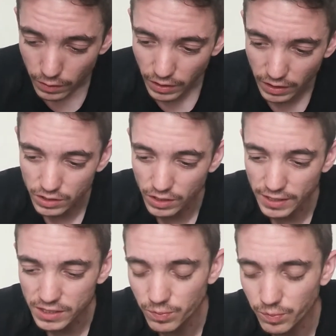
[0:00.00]
Okay, so
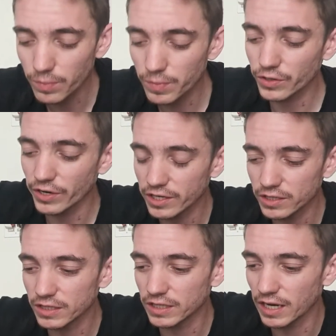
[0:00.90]
that's the Pomegranate
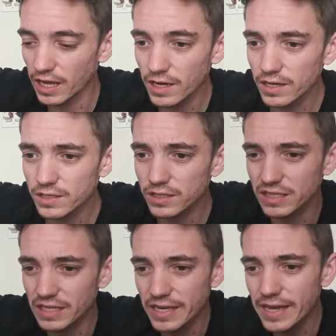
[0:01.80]

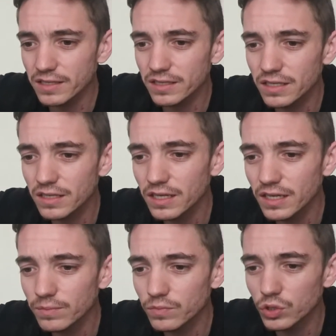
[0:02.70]
Deluxe. Next
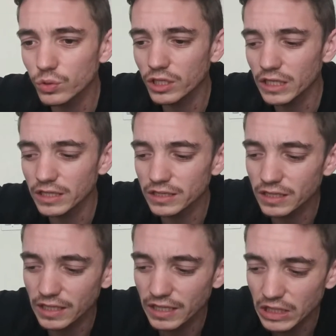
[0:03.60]
thing I'm doing is
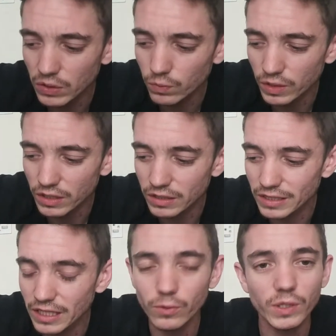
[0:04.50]

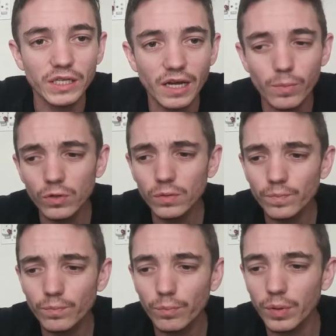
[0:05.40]
Kiwi Double
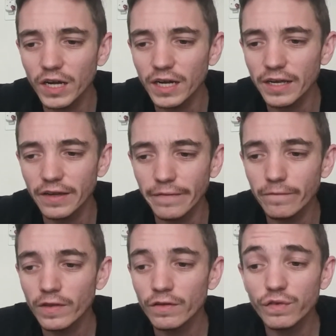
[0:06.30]
by
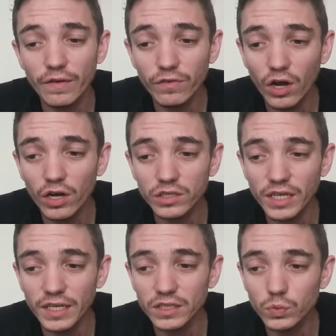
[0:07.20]
Flavor Art
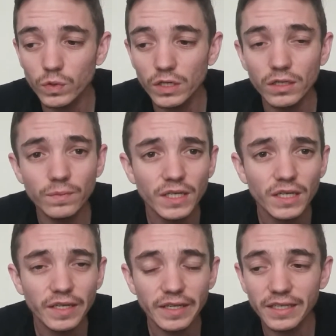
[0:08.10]
as well.
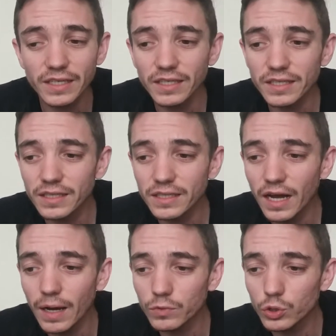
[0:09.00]

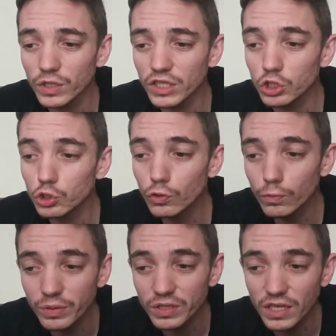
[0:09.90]
I'm doing
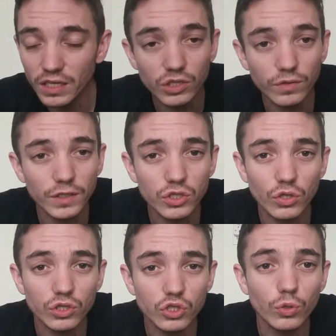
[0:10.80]
2% of it, so
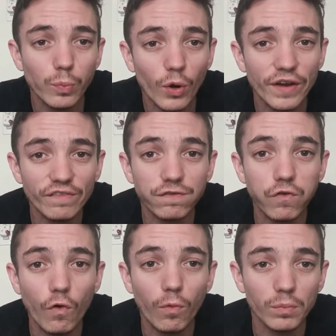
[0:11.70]
it's
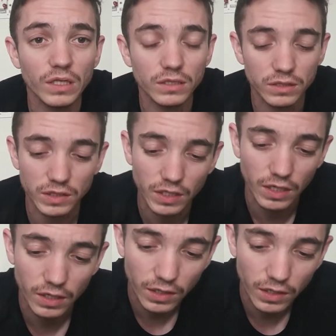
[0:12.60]
2.4 mils.